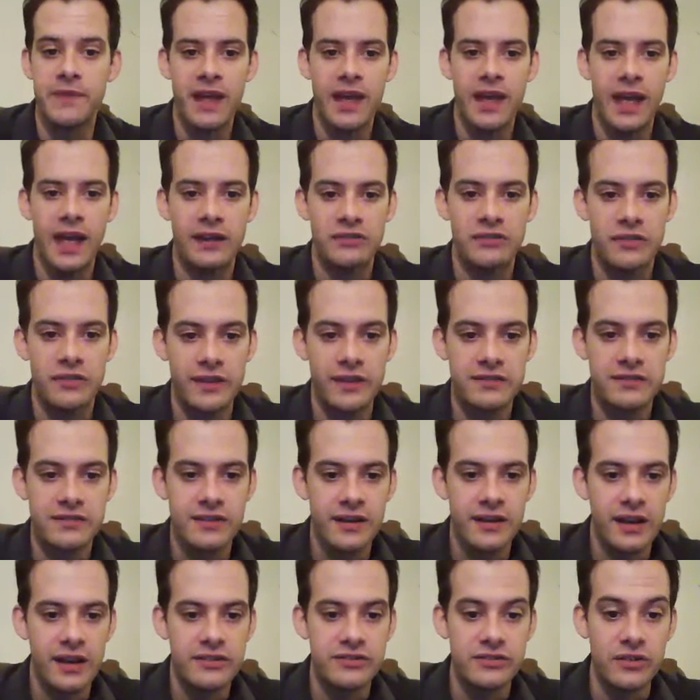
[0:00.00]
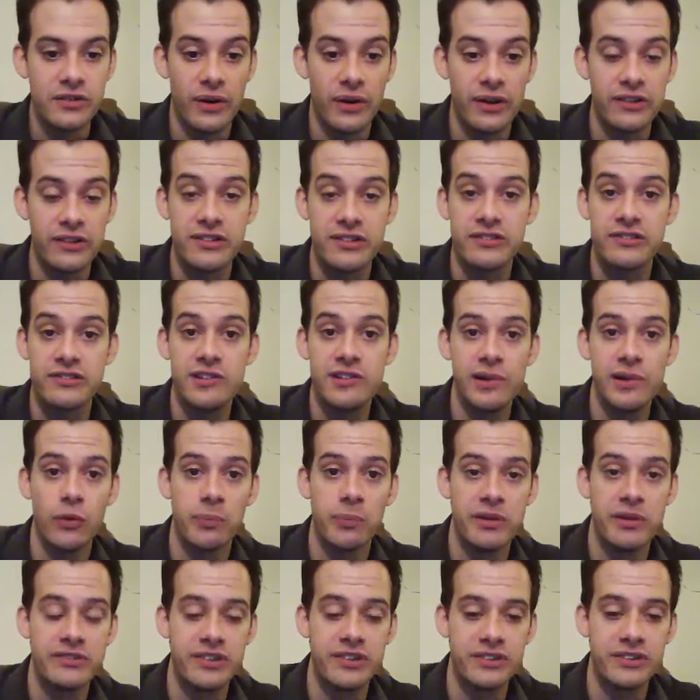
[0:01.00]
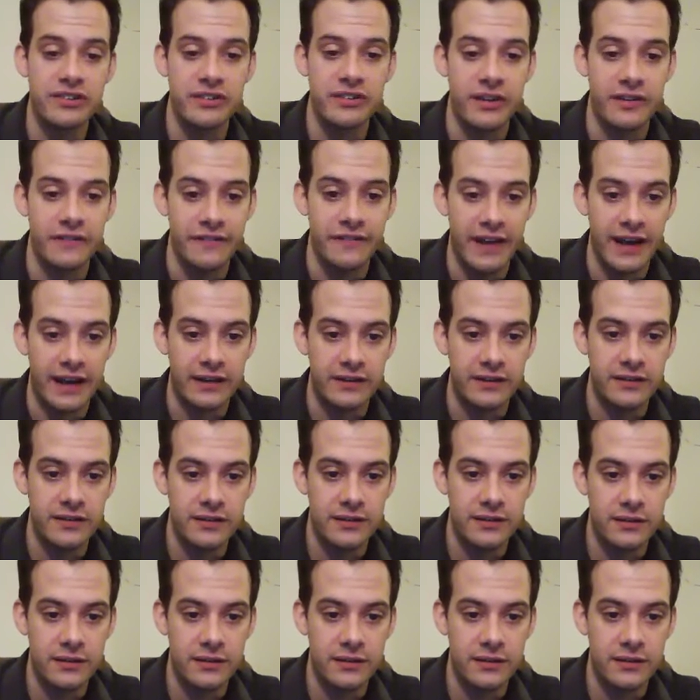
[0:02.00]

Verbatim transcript: And so this is known as the serial position effect.